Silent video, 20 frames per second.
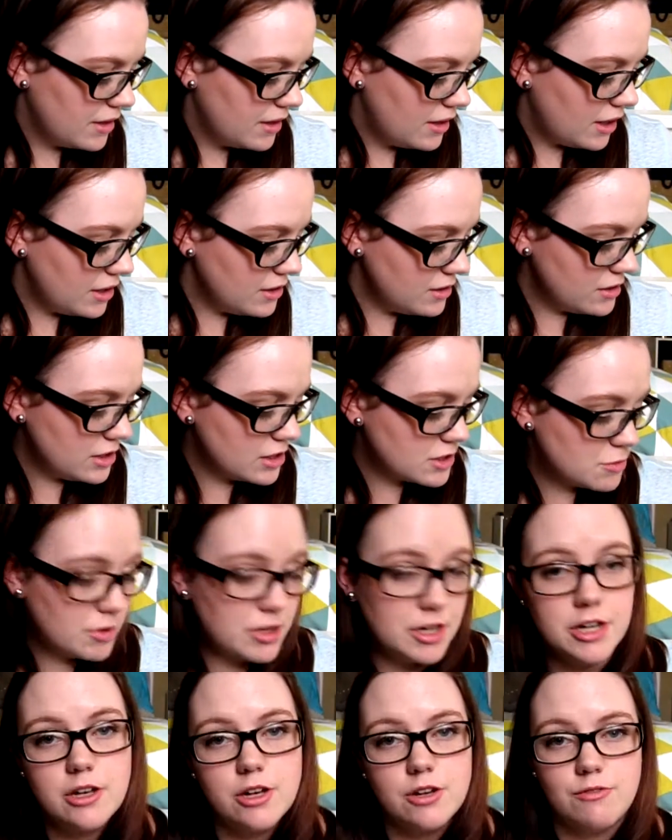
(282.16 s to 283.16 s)
I think that's
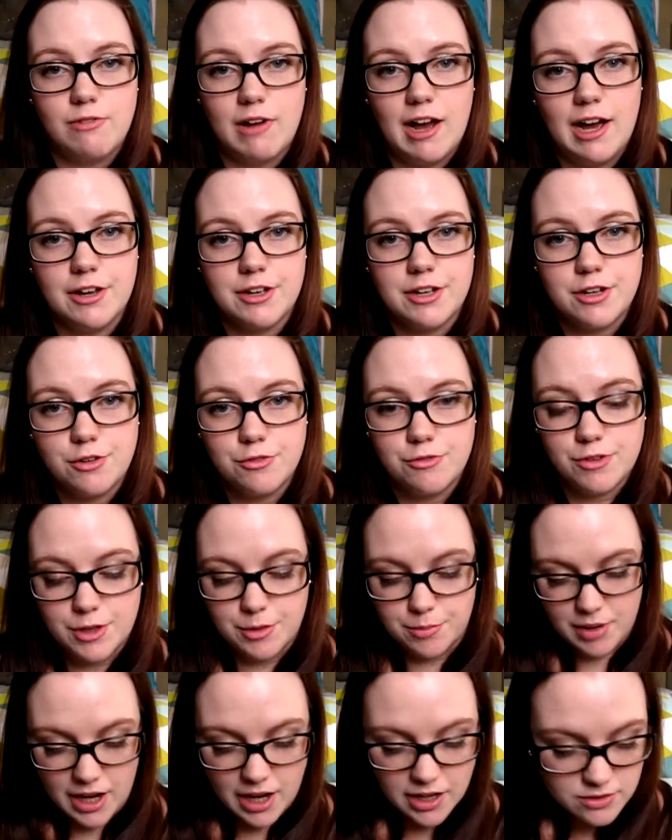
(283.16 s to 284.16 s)
pretty good value for the
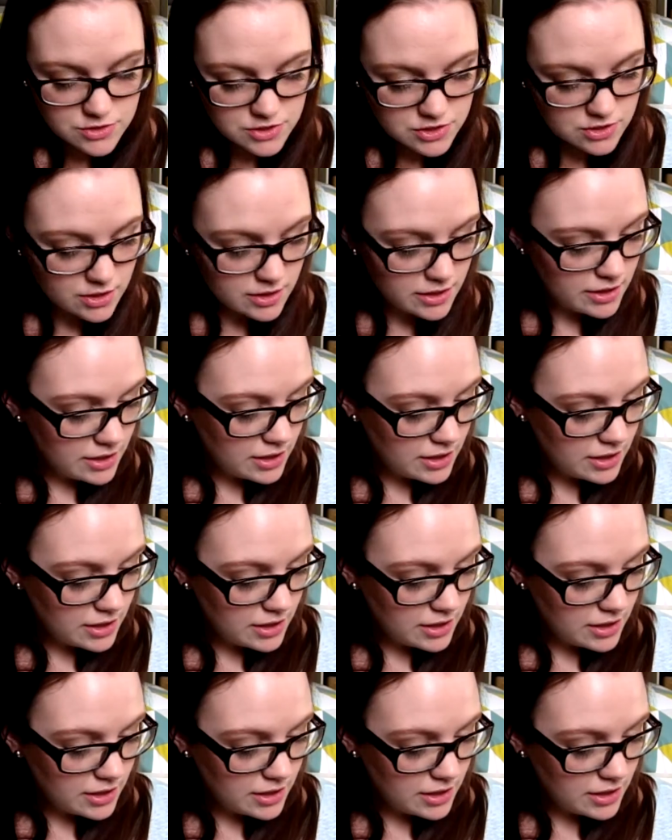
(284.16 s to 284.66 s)
box.